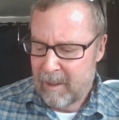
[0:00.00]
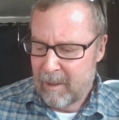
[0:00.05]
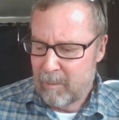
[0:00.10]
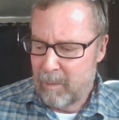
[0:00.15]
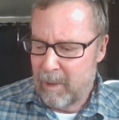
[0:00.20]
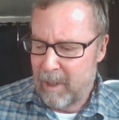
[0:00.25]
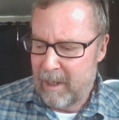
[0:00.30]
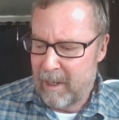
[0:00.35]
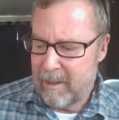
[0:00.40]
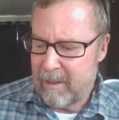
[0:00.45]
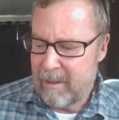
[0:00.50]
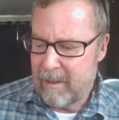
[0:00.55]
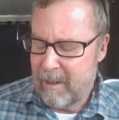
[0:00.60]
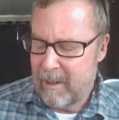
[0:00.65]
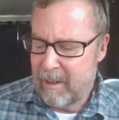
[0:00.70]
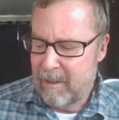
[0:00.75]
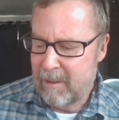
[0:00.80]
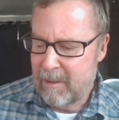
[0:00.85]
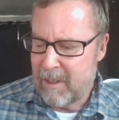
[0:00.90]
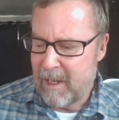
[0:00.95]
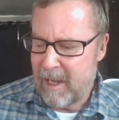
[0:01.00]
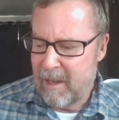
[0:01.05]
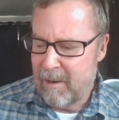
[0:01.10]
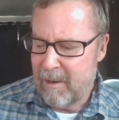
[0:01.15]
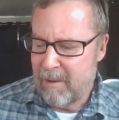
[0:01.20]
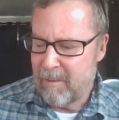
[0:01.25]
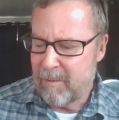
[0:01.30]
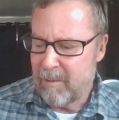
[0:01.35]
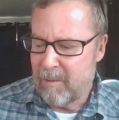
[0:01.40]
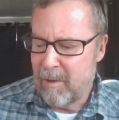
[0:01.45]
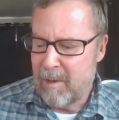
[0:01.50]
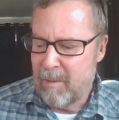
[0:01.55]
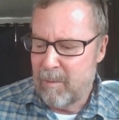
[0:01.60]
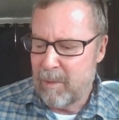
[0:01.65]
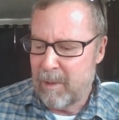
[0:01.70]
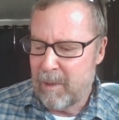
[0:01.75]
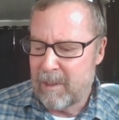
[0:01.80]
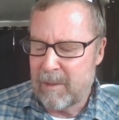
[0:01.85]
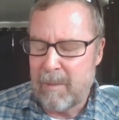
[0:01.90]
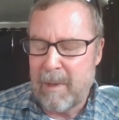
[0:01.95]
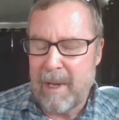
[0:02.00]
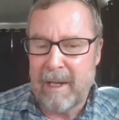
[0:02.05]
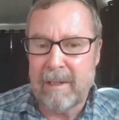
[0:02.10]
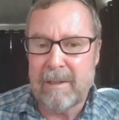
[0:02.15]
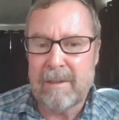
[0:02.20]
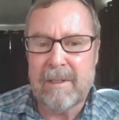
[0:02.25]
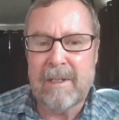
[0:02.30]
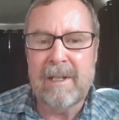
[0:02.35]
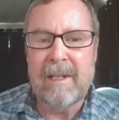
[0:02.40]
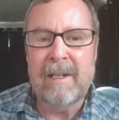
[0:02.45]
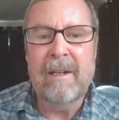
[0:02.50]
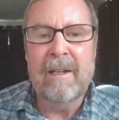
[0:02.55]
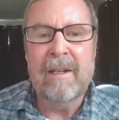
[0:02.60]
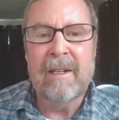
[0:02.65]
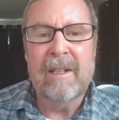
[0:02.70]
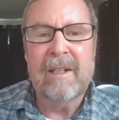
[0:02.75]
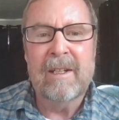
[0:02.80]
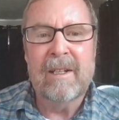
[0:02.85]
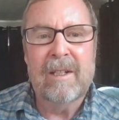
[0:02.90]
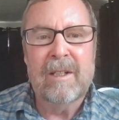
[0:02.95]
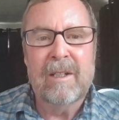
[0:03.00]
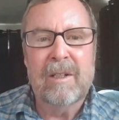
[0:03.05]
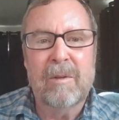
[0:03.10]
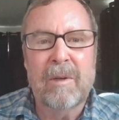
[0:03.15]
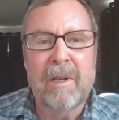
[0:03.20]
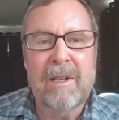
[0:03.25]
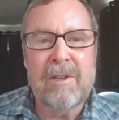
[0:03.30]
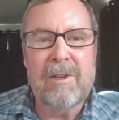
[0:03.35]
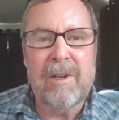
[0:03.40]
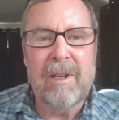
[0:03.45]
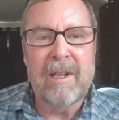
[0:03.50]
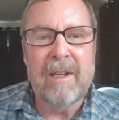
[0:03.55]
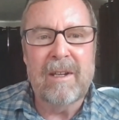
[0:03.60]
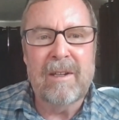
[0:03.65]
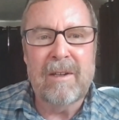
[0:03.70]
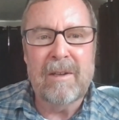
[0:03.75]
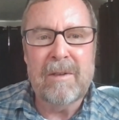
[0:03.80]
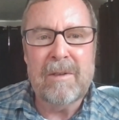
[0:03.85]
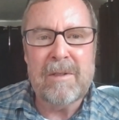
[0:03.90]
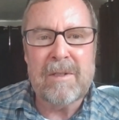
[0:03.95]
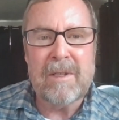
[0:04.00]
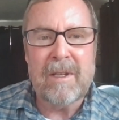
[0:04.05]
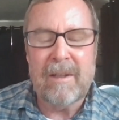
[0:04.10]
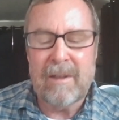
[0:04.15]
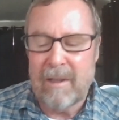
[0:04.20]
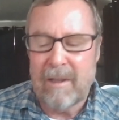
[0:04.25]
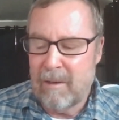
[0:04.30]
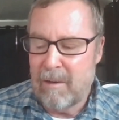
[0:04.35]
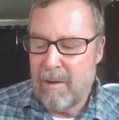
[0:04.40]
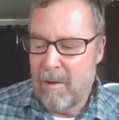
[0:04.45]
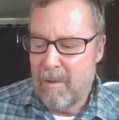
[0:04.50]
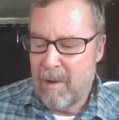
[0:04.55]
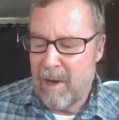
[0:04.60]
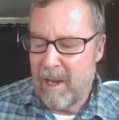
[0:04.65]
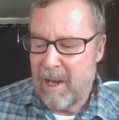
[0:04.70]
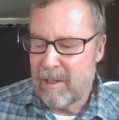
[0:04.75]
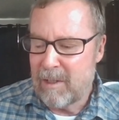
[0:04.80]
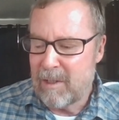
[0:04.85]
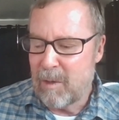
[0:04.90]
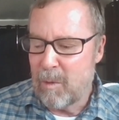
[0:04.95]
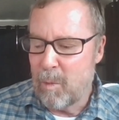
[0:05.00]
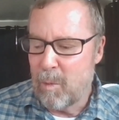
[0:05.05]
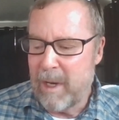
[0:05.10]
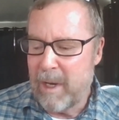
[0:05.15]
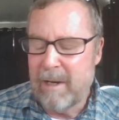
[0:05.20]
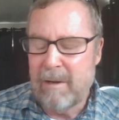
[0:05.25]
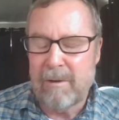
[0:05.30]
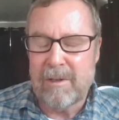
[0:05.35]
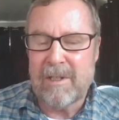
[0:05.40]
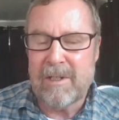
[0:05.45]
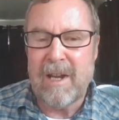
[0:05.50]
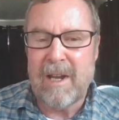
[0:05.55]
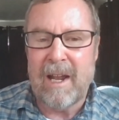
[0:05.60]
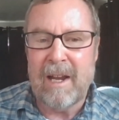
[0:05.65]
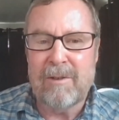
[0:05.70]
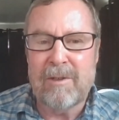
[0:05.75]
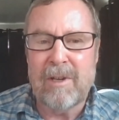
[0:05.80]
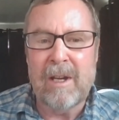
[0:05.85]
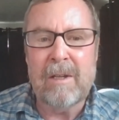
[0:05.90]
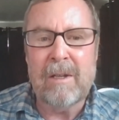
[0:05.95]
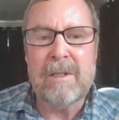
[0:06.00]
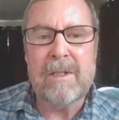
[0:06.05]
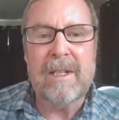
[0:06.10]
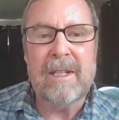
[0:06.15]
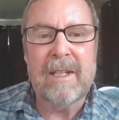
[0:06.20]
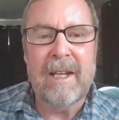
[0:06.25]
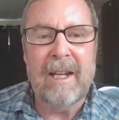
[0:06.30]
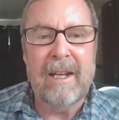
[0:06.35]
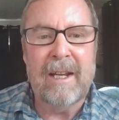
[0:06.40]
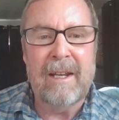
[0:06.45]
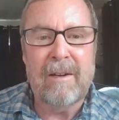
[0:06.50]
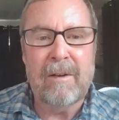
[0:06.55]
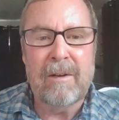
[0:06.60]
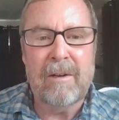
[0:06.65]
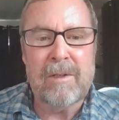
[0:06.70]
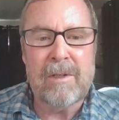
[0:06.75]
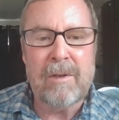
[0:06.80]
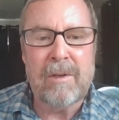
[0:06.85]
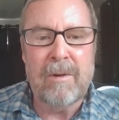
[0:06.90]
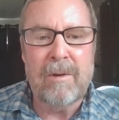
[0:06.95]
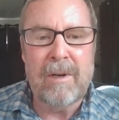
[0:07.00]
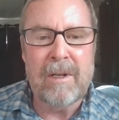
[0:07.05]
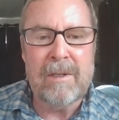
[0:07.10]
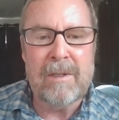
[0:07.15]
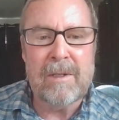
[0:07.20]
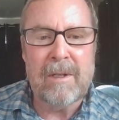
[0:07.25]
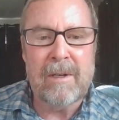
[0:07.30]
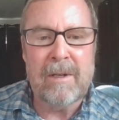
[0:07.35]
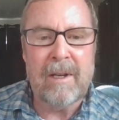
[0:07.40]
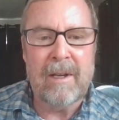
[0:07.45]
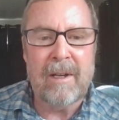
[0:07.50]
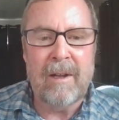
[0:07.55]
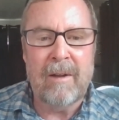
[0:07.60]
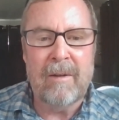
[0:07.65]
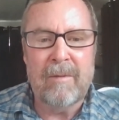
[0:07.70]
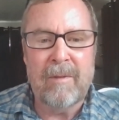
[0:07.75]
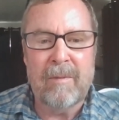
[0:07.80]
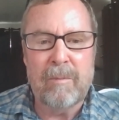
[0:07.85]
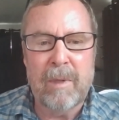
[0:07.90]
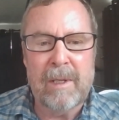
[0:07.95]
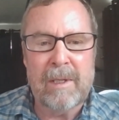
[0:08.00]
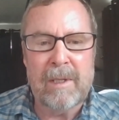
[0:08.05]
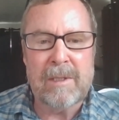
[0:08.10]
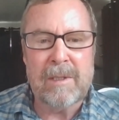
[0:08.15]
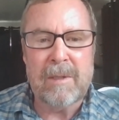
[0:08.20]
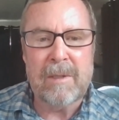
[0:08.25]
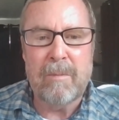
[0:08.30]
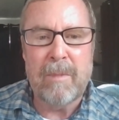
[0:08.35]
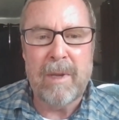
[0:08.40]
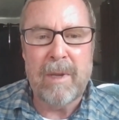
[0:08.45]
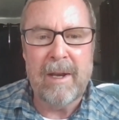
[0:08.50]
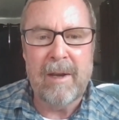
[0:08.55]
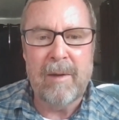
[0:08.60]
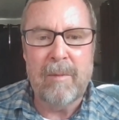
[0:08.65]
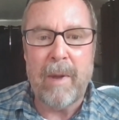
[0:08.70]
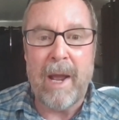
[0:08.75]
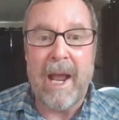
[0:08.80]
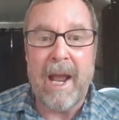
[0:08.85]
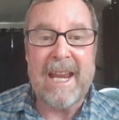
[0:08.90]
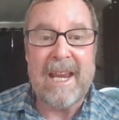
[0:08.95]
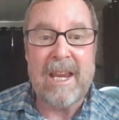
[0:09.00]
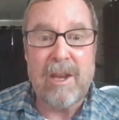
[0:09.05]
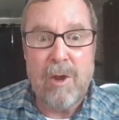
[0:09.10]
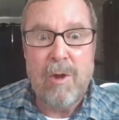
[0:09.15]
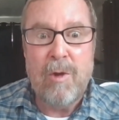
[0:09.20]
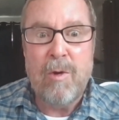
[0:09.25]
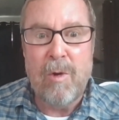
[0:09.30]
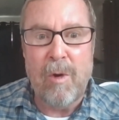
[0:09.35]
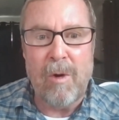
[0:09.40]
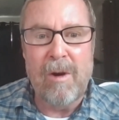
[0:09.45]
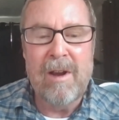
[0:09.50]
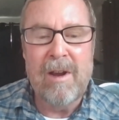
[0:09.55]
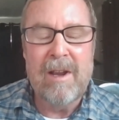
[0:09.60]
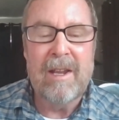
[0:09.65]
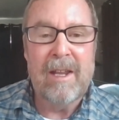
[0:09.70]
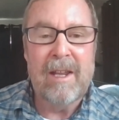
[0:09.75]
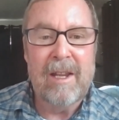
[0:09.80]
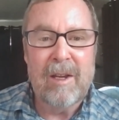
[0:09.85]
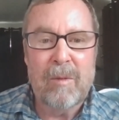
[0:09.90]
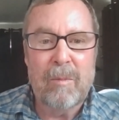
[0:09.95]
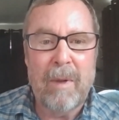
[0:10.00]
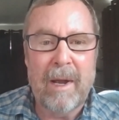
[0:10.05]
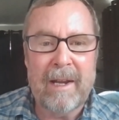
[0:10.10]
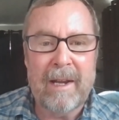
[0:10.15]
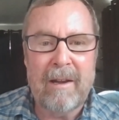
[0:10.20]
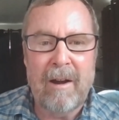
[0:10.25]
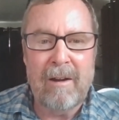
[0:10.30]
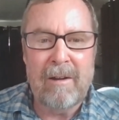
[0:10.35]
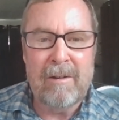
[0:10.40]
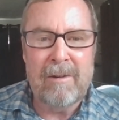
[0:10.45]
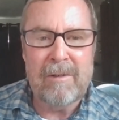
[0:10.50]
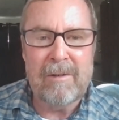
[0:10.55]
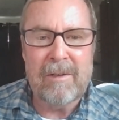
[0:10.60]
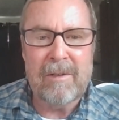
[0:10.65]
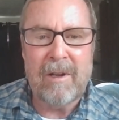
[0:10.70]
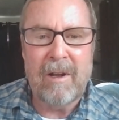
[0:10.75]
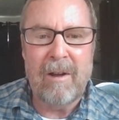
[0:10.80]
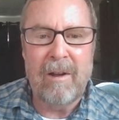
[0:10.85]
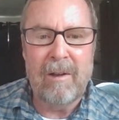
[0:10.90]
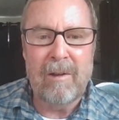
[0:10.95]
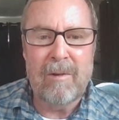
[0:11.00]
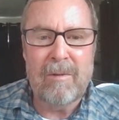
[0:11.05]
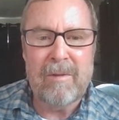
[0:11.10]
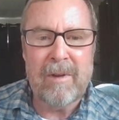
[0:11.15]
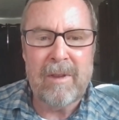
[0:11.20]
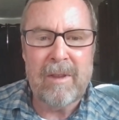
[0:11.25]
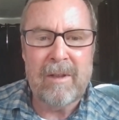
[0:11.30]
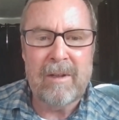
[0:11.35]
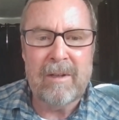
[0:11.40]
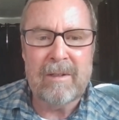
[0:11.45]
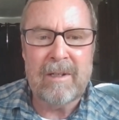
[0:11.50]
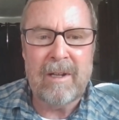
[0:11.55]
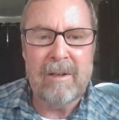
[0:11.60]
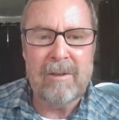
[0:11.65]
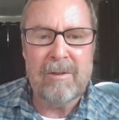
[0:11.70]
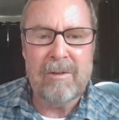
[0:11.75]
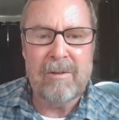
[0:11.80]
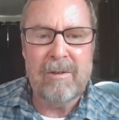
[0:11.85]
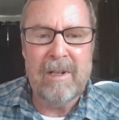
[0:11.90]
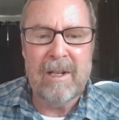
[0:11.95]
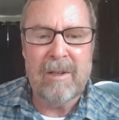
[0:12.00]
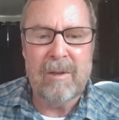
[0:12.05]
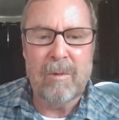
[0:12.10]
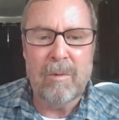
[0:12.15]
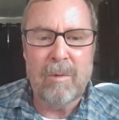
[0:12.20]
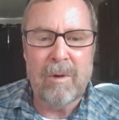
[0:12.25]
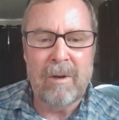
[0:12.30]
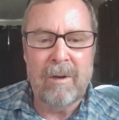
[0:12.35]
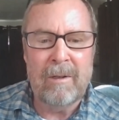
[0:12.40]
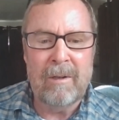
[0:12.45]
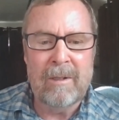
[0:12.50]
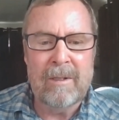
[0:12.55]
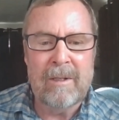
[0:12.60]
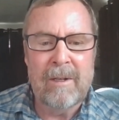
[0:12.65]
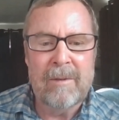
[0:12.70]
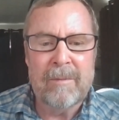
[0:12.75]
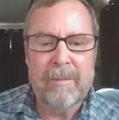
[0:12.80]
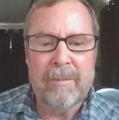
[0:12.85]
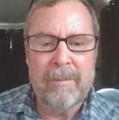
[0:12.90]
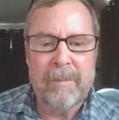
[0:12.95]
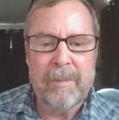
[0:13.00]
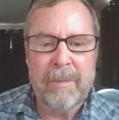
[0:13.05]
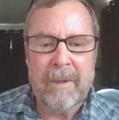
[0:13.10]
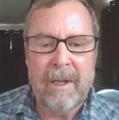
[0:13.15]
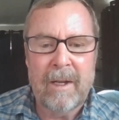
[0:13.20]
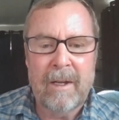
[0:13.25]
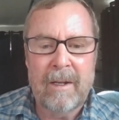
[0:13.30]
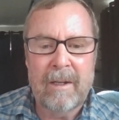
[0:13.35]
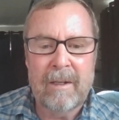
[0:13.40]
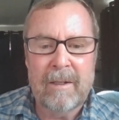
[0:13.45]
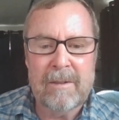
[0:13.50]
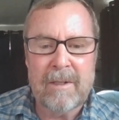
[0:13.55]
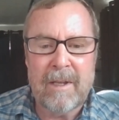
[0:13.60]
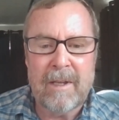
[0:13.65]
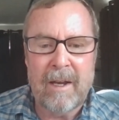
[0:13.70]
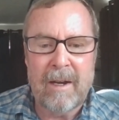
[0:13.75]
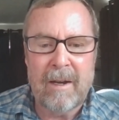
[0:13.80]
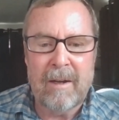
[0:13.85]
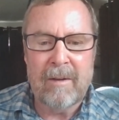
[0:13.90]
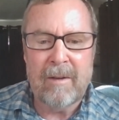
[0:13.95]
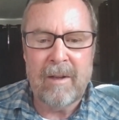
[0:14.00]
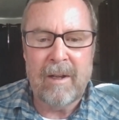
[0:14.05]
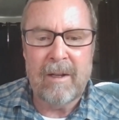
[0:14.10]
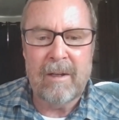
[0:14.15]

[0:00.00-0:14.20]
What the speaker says: But he's the editor of GreenPrints magazine, which is known as the Weeder's Digest. And there are stories that have been submitted by you, by gardeners all over the country and the world. He's got a